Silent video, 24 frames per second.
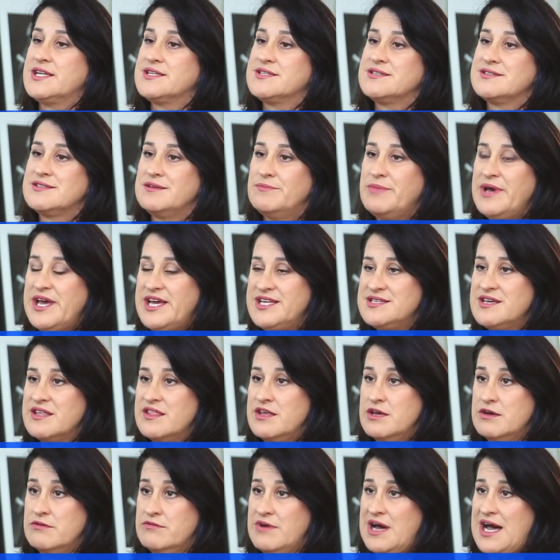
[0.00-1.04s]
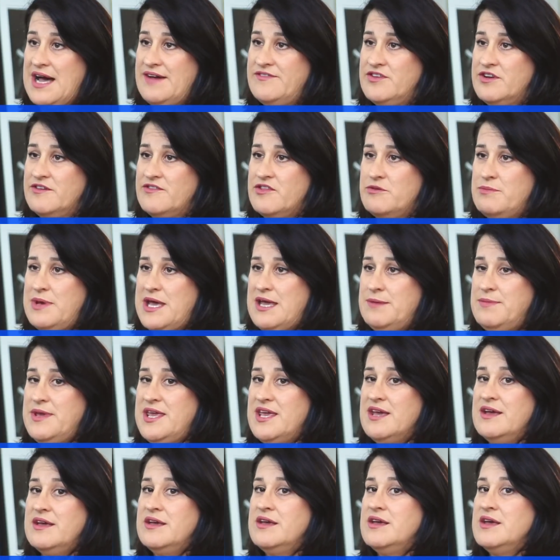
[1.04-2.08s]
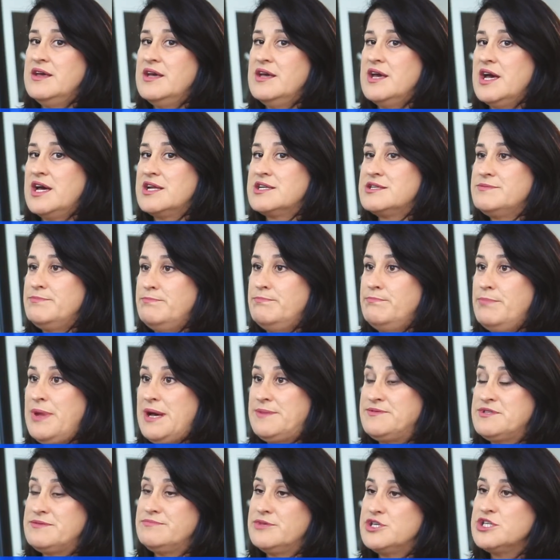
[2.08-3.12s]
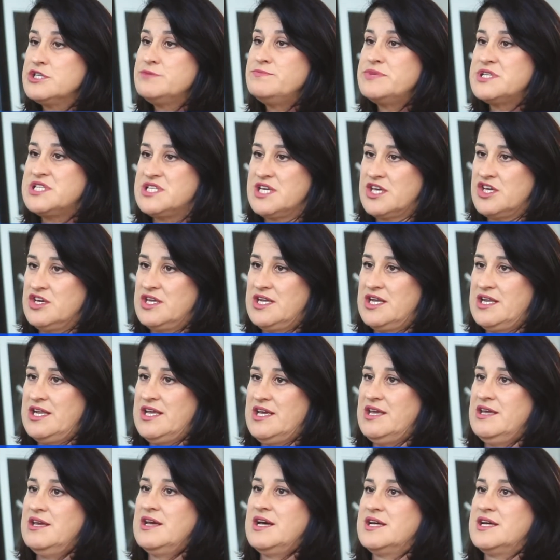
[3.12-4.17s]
anticipating the arrival of the baby, and perhaps most particularly